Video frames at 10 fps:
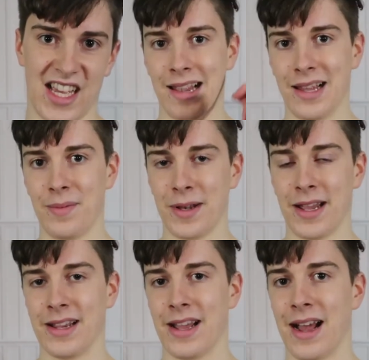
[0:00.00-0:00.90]

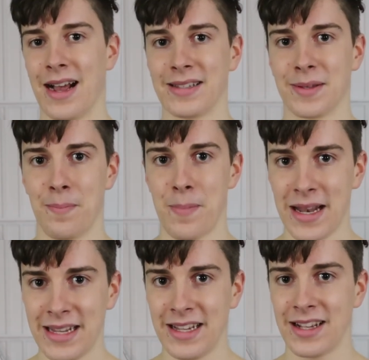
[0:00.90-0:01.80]
Eliminate as
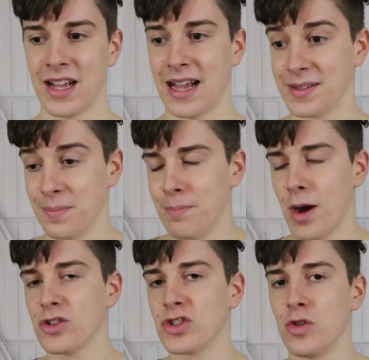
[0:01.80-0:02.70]

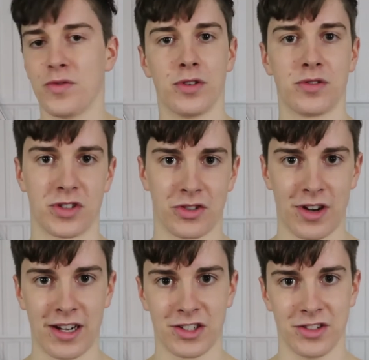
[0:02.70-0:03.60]
much of your
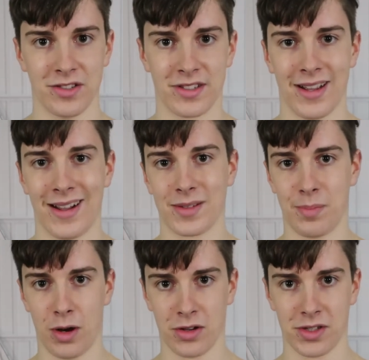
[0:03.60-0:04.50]
distractions as
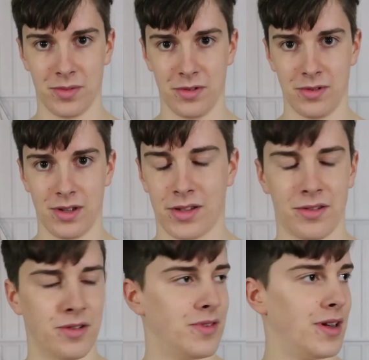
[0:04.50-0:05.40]
possible. I
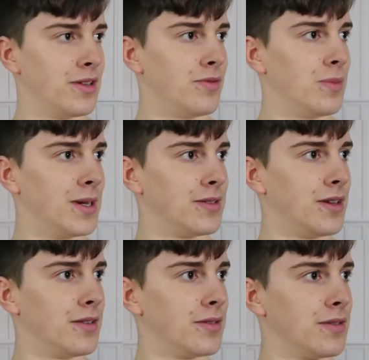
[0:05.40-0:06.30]
don't know if that even made
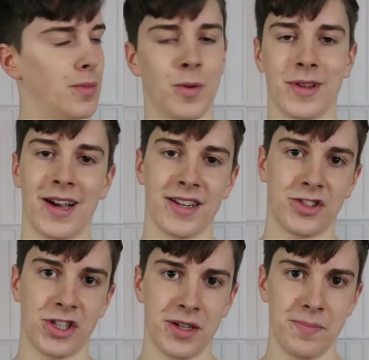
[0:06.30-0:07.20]
sense. But when you're at the
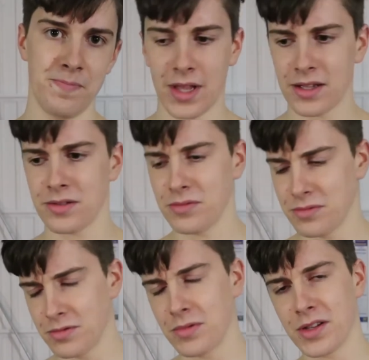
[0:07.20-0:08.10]
gym,
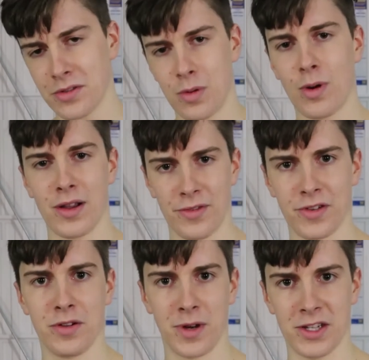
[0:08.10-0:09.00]
there's quite a
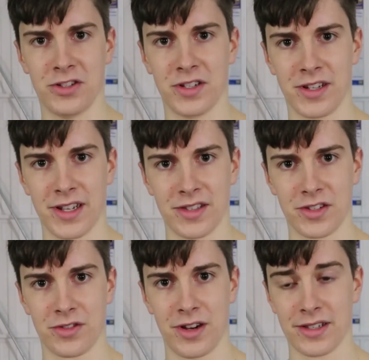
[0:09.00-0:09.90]
few ways you can get
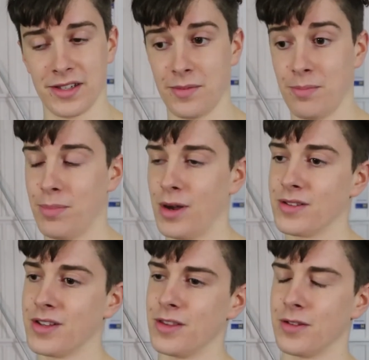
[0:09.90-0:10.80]
distracted,
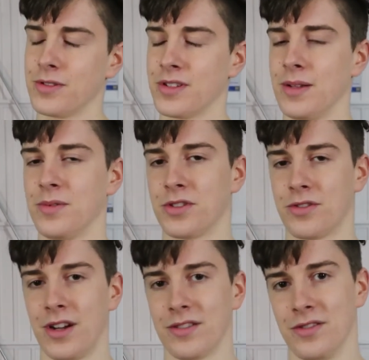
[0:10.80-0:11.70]
but those same
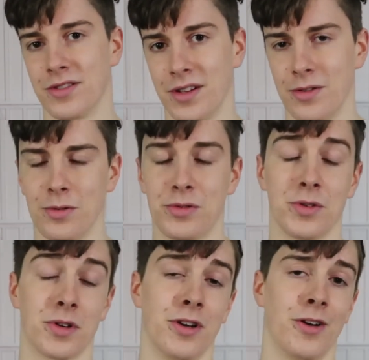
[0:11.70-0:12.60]
distractions can
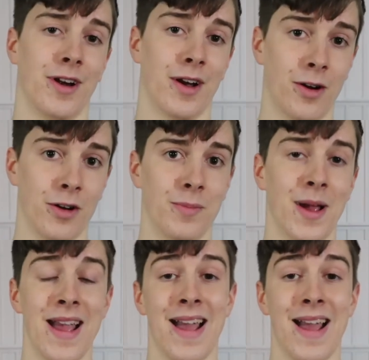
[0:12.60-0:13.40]
also occur at home.